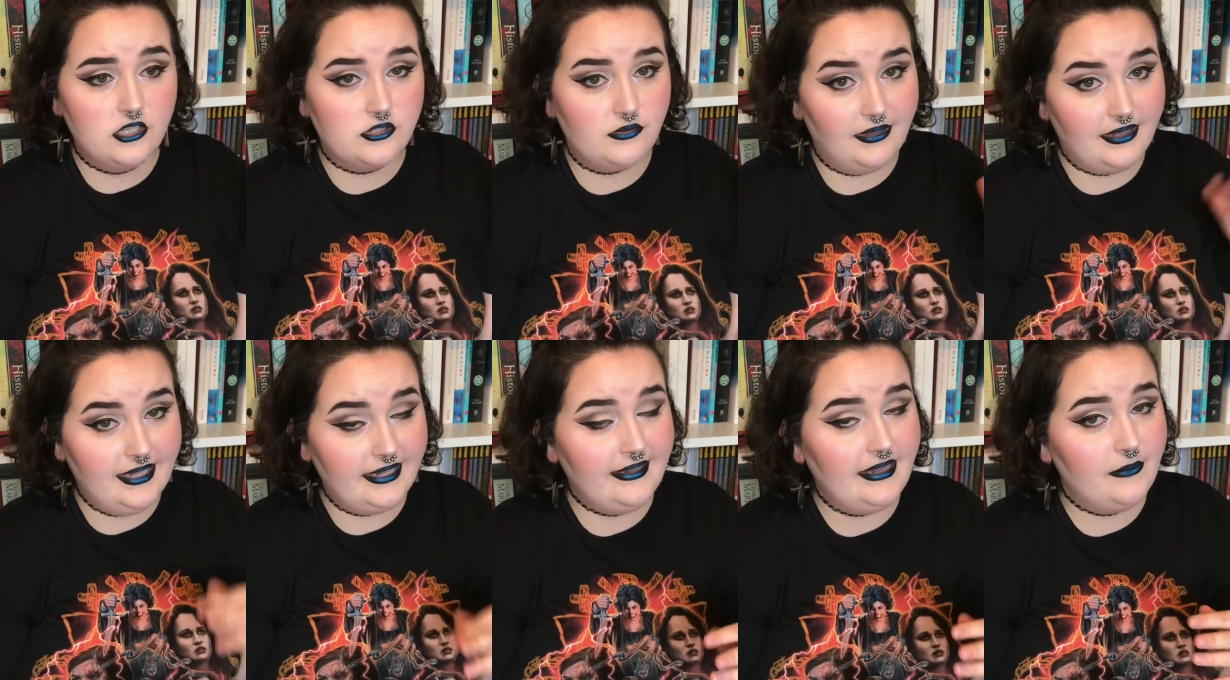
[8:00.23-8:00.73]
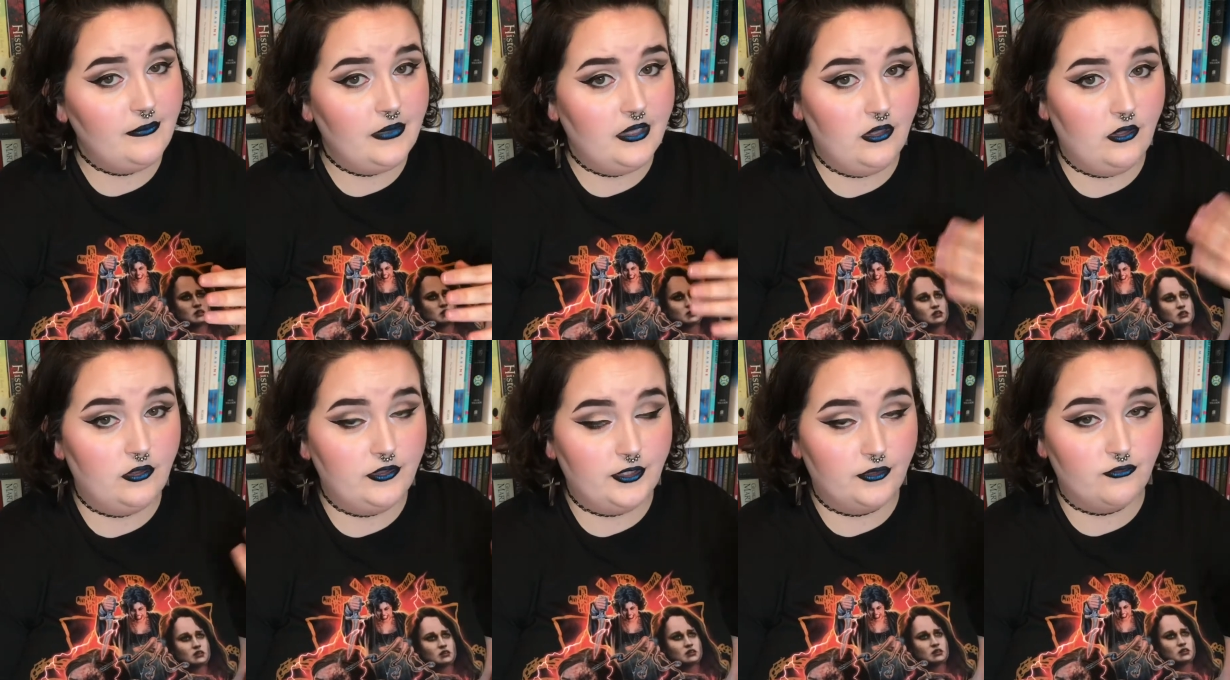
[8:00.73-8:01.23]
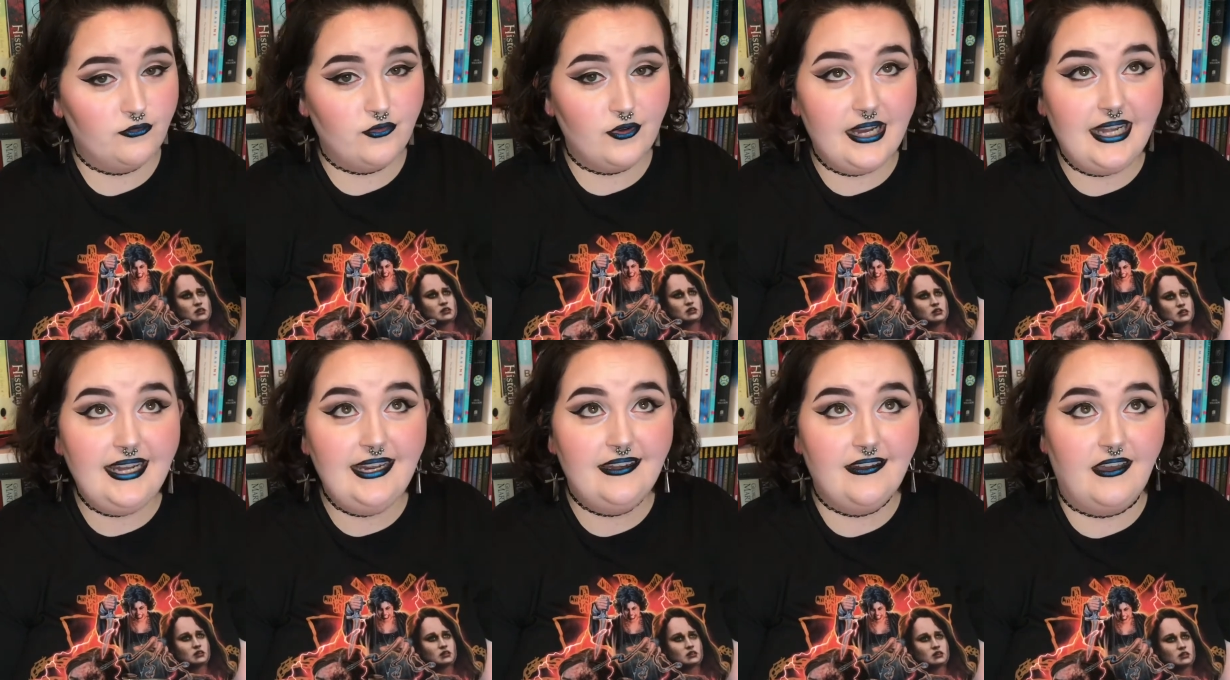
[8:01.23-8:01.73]
Speaker 1: So I'll link them below. They're
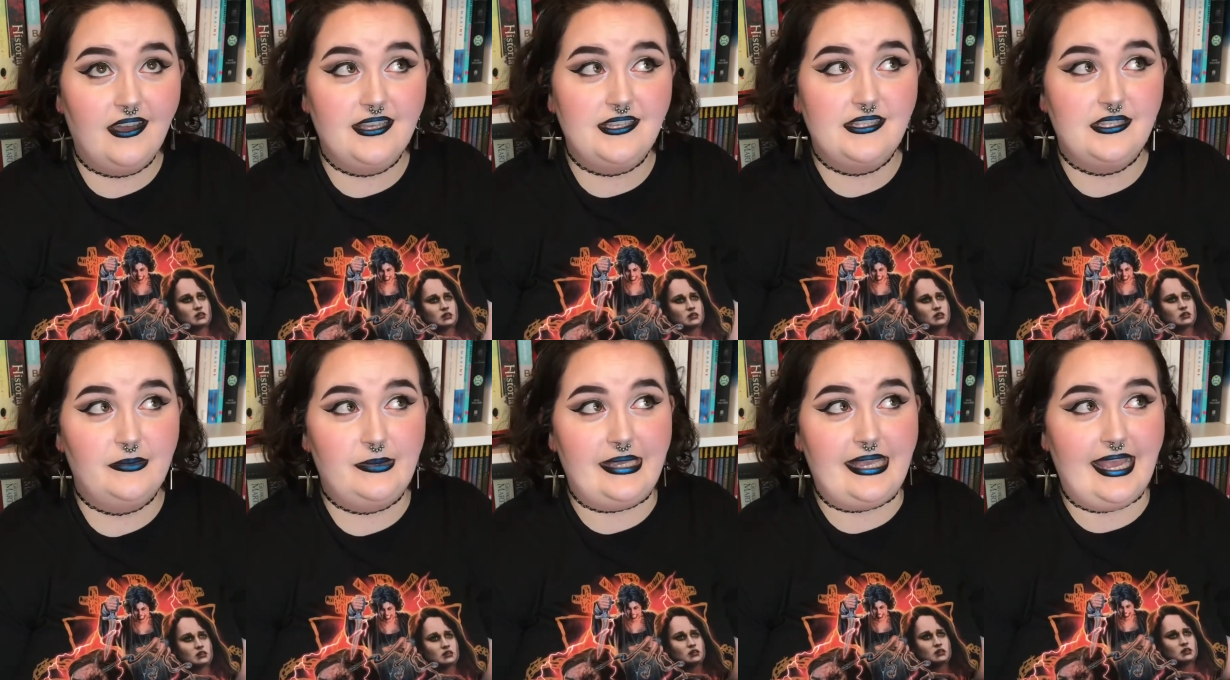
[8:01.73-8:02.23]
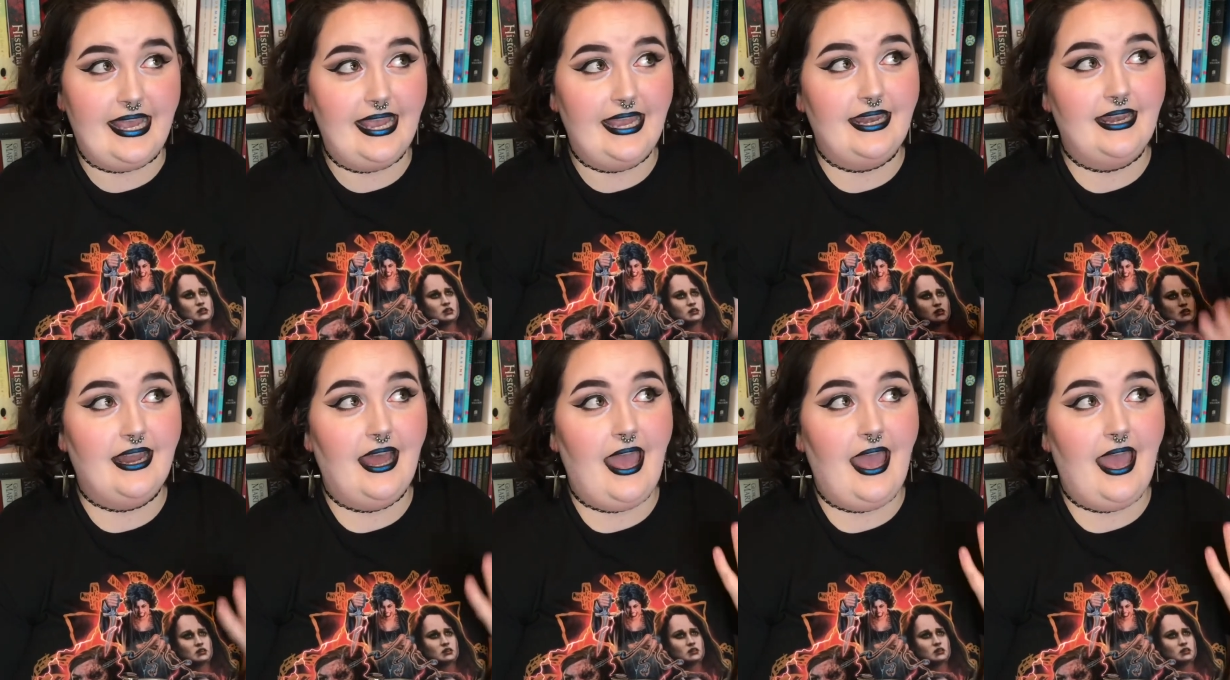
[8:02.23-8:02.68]
really nice to be in.